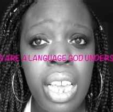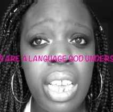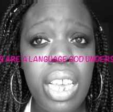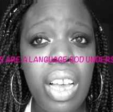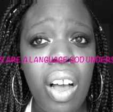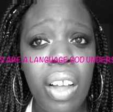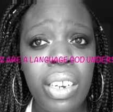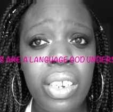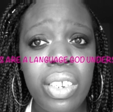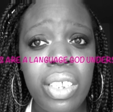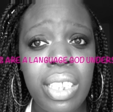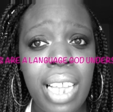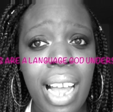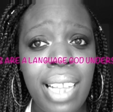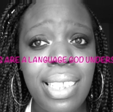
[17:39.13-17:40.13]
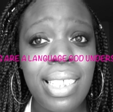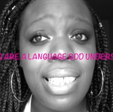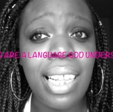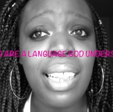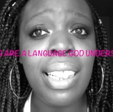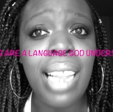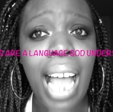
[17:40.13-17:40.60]
He understands
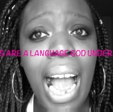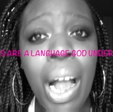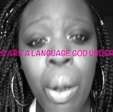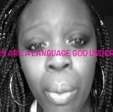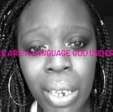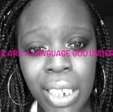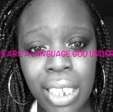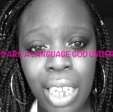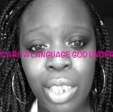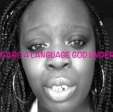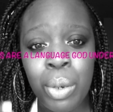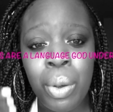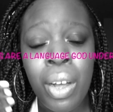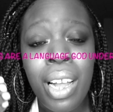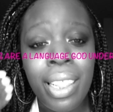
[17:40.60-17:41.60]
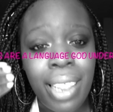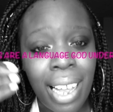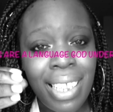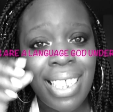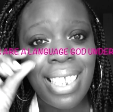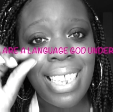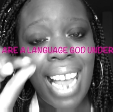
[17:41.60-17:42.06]
the language
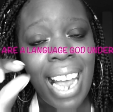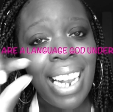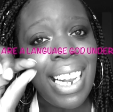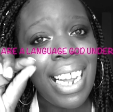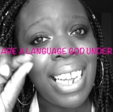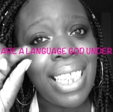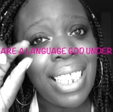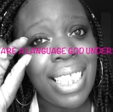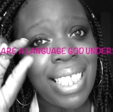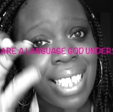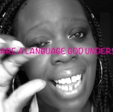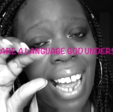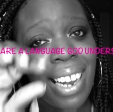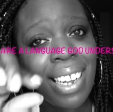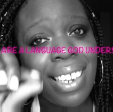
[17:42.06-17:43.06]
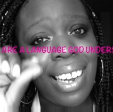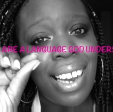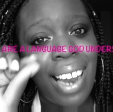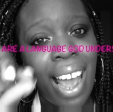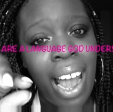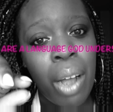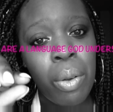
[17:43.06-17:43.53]
that silent
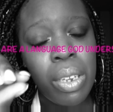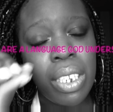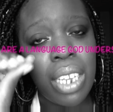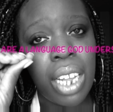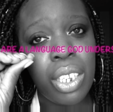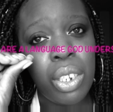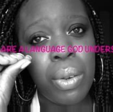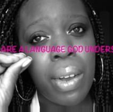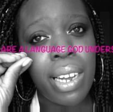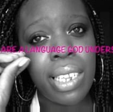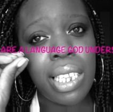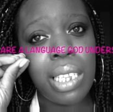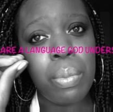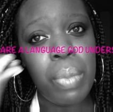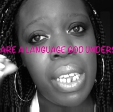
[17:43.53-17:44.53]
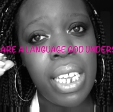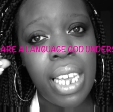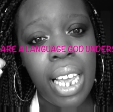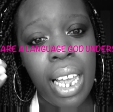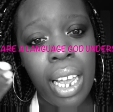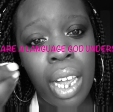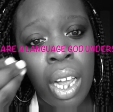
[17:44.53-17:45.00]
language that you are
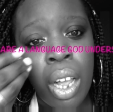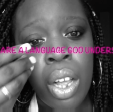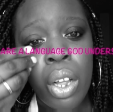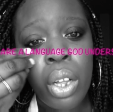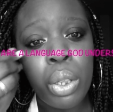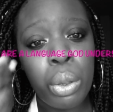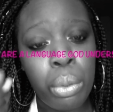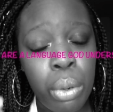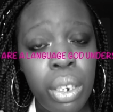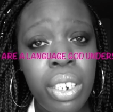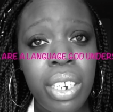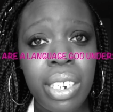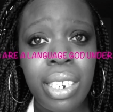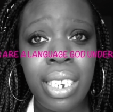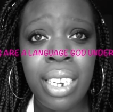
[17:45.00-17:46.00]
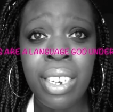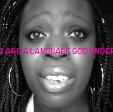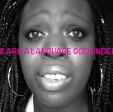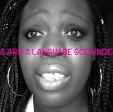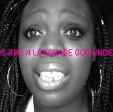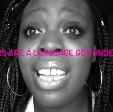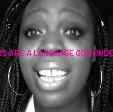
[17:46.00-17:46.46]
speaking through your
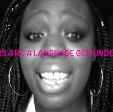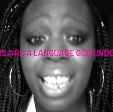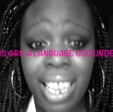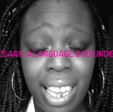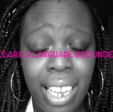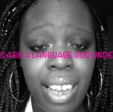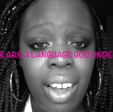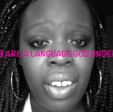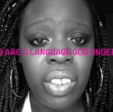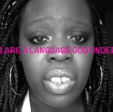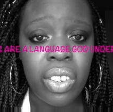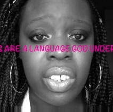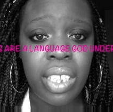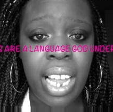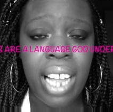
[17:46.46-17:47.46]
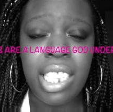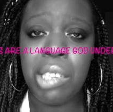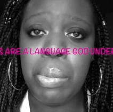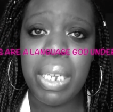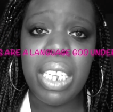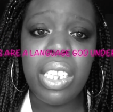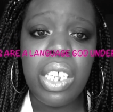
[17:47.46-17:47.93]
tears. He
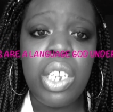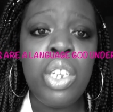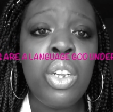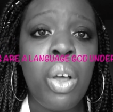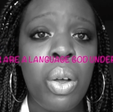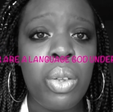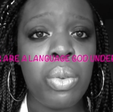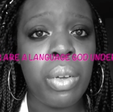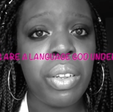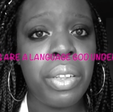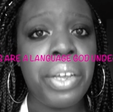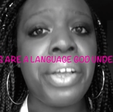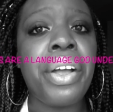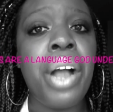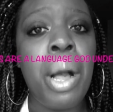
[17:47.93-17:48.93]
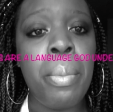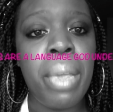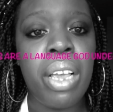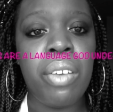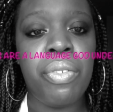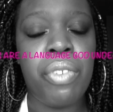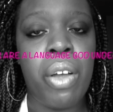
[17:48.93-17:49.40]
understands, because He knows where they're
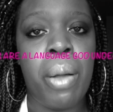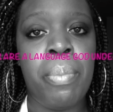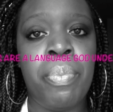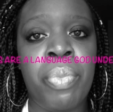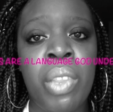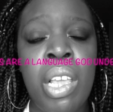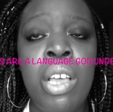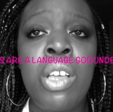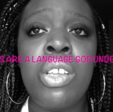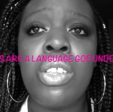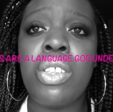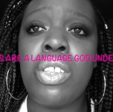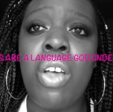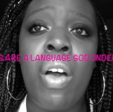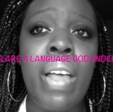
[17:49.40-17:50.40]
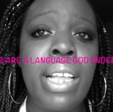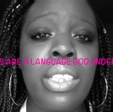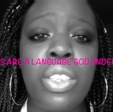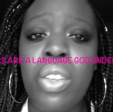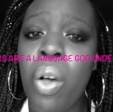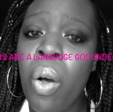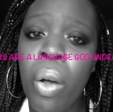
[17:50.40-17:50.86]
coming from. So
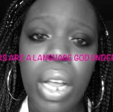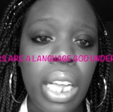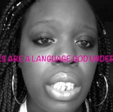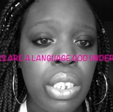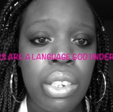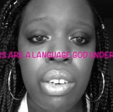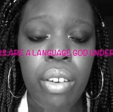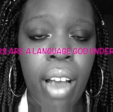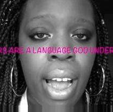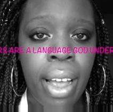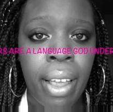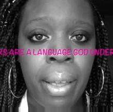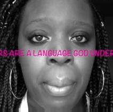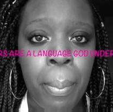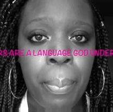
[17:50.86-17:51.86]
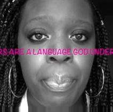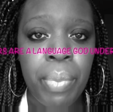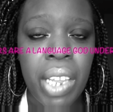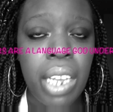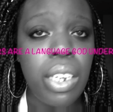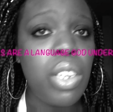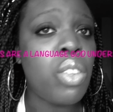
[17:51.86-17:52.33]
it's okay to cry.
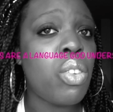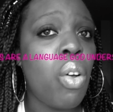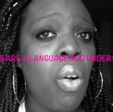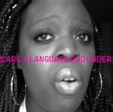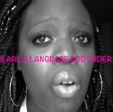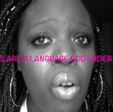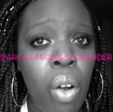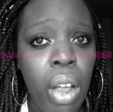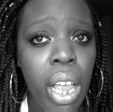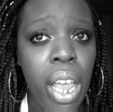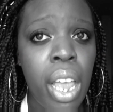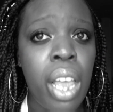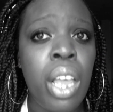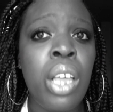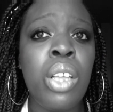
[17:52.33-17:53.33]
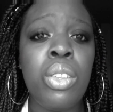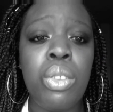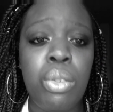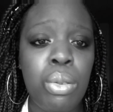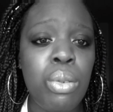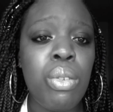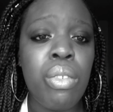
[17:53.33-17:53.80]
It is okay
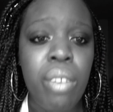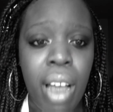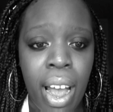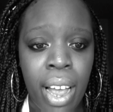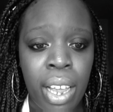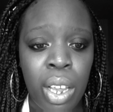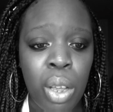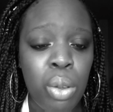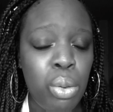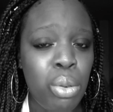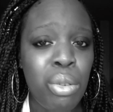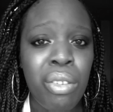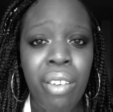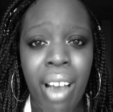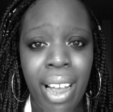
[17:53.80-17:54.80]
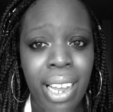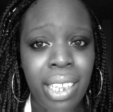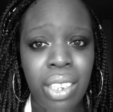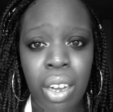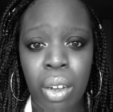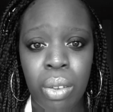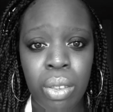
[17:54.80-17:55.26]
to cry. You cry
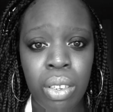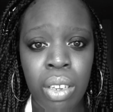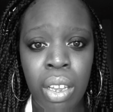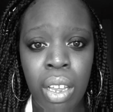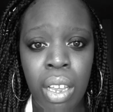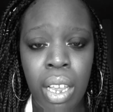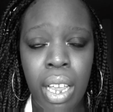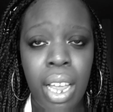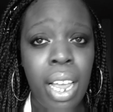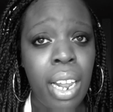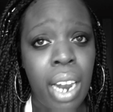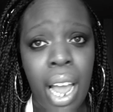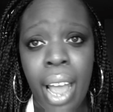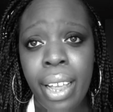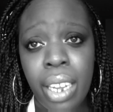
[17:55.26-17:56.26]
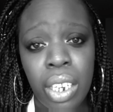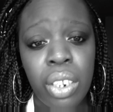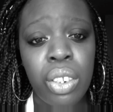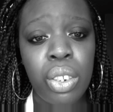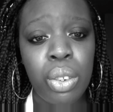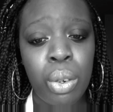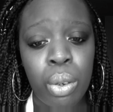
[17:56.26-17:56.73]
it out, and I can
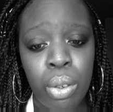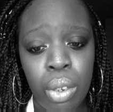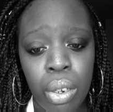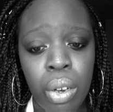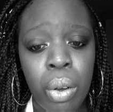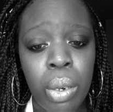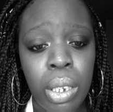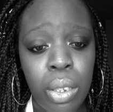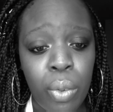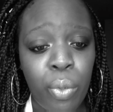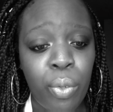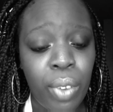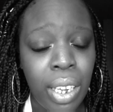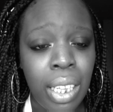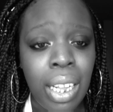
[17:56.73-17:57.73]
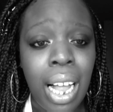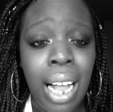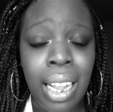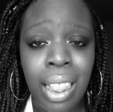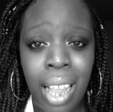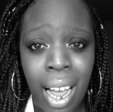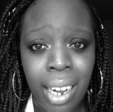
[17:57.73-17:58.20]
assure you, you're going to feel
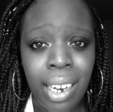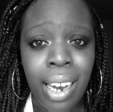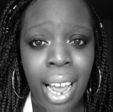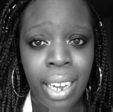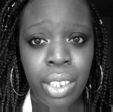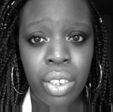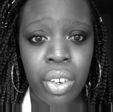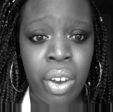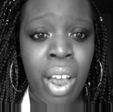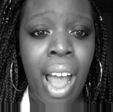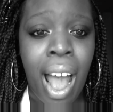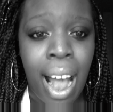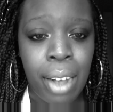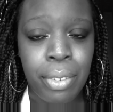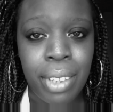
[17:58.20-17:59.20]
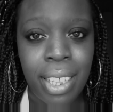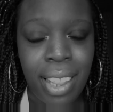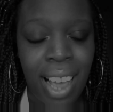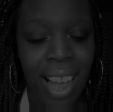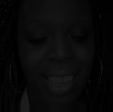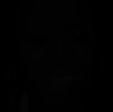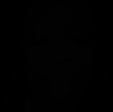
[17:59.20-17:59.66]
a lot lighter after that.